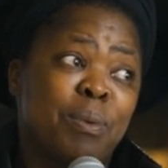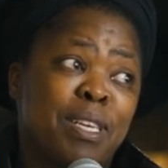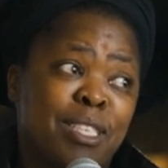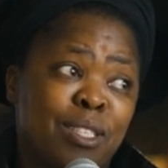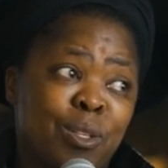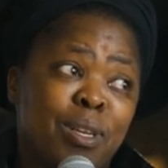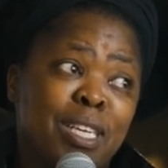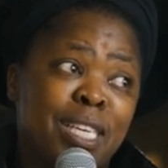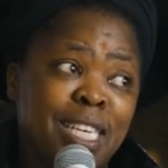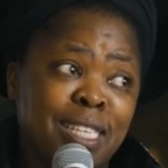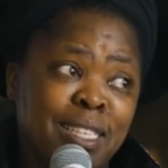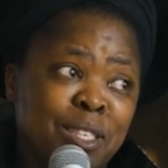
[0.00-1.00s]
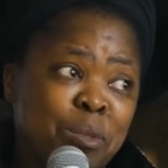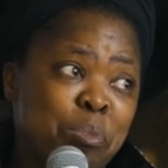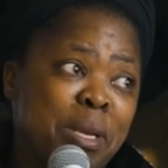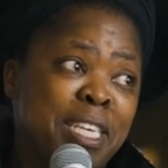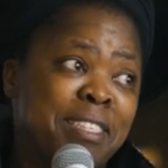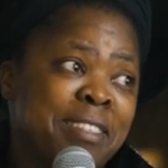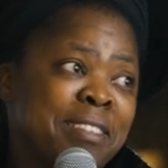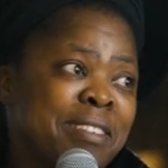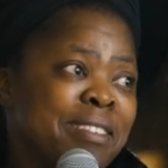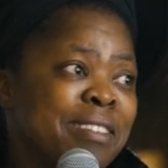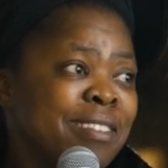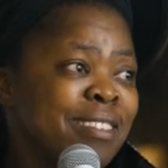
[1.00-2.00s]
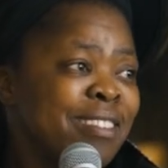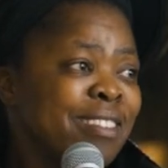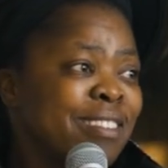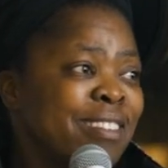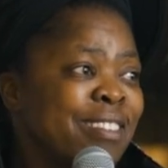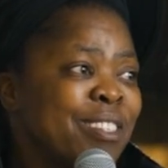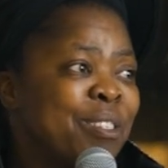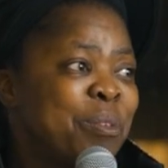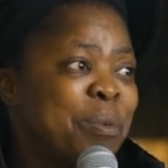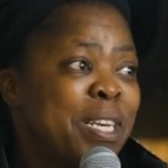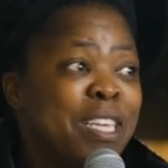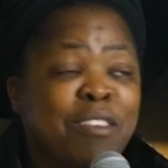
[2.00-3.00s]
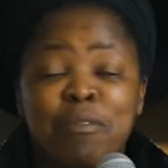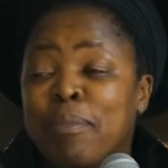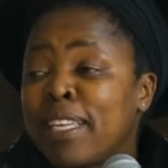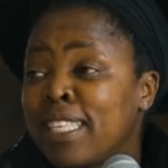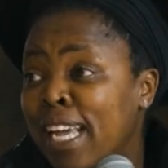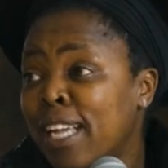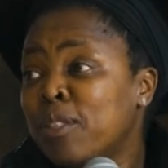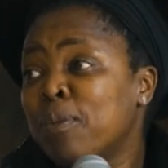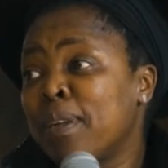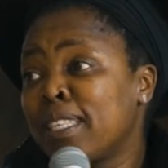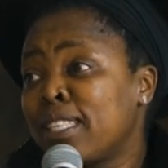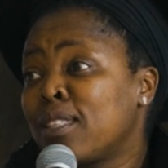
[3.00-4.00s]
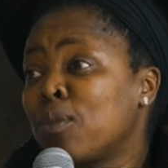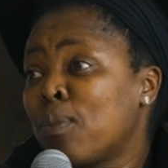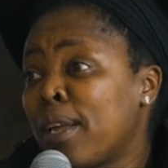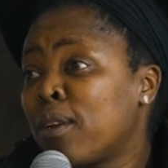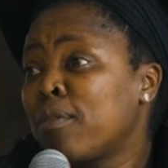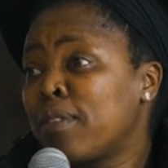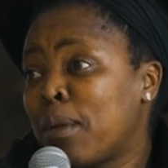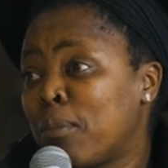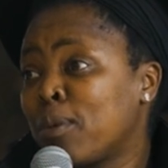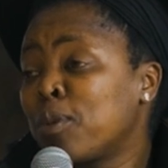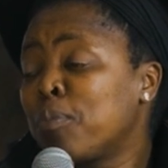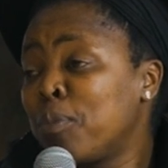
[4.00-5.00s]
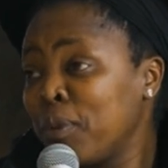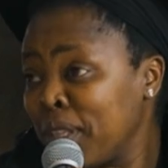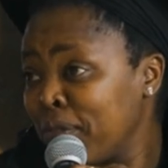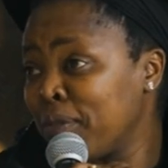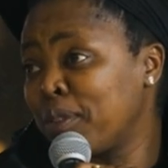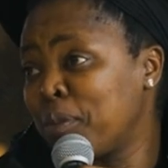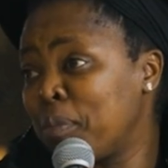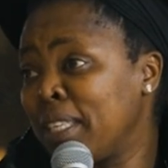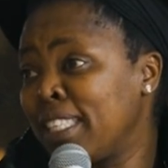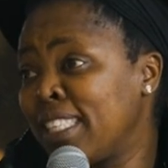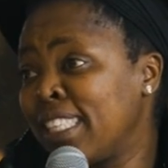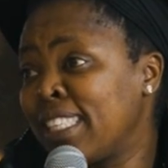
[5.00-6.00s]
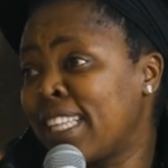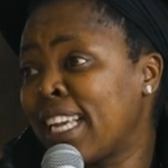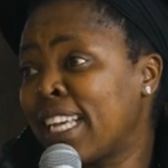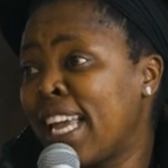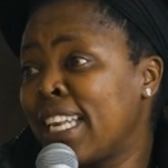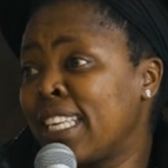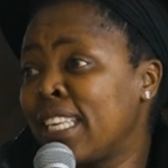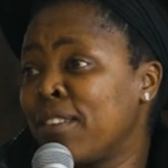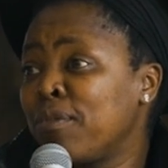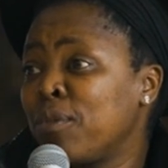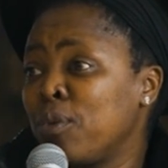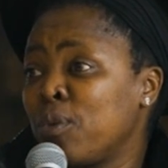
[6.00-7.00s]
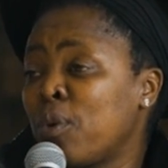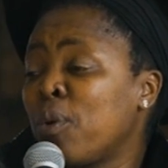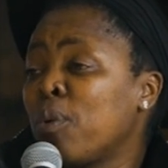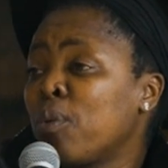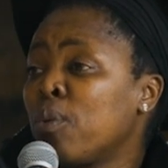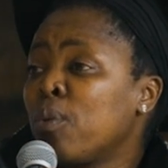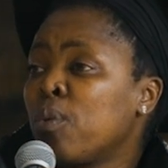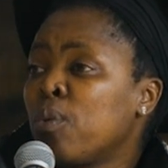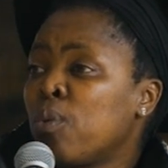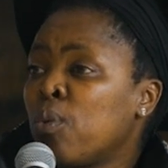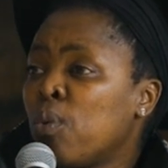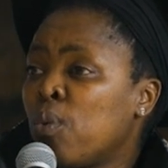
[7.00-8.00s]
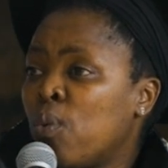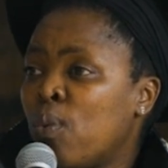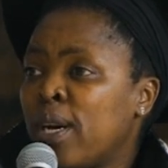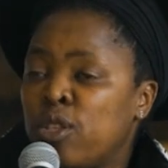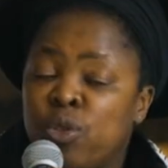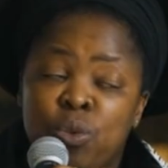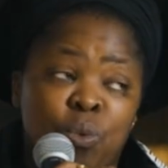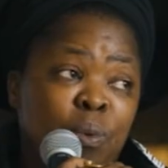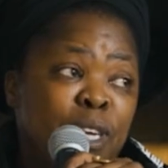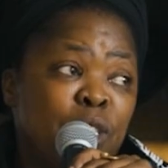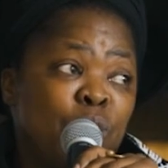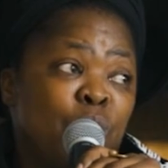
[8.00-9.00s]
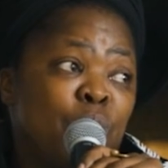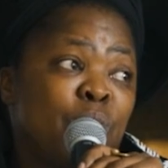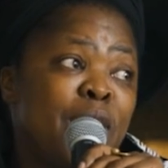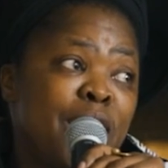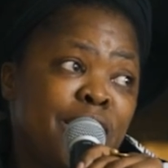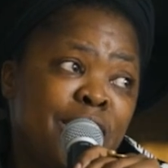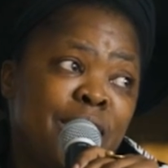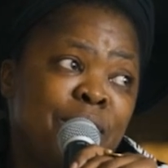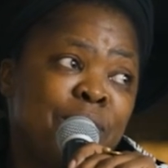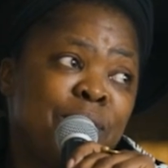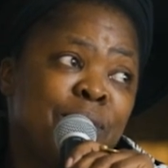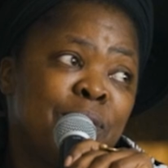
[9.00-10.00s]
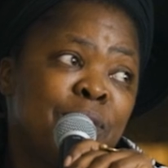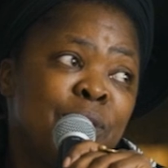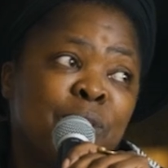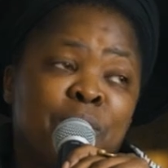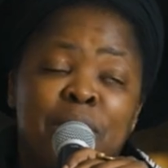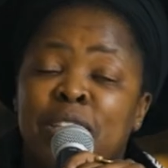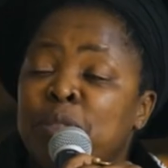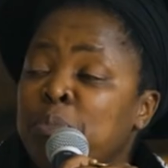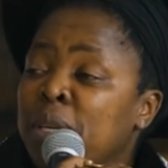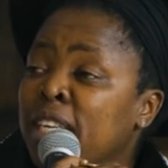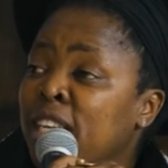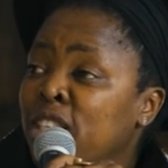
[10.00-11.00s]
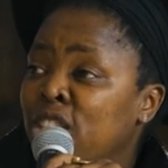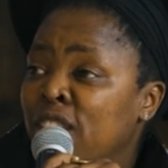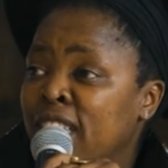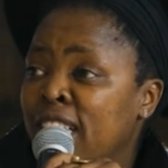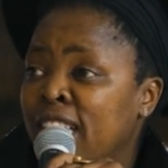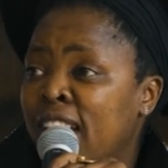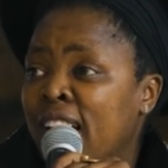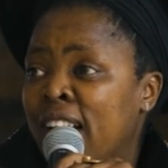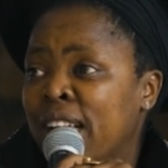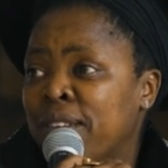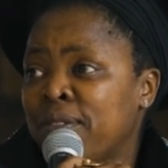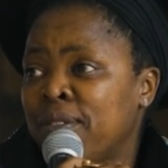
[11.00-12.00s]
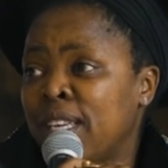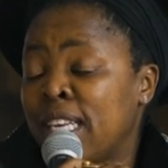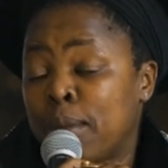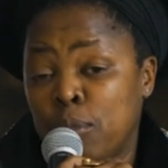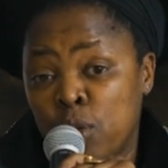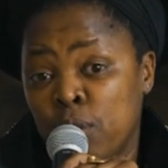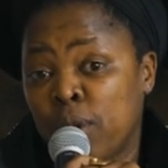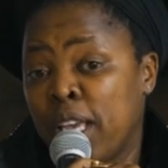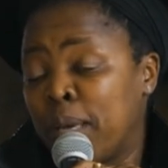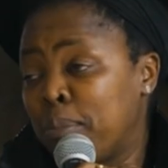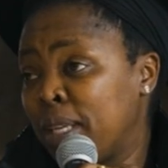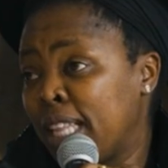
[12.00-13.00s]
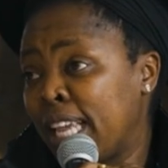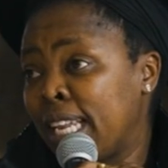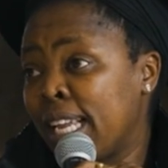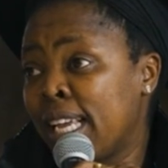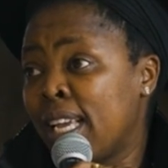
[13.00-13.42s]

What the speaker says: is not an easy space to live, but the art world is one of the most beautiful spaces, again, if you know what you want to achieve. So it's been a journey and a half, and I'm so happy that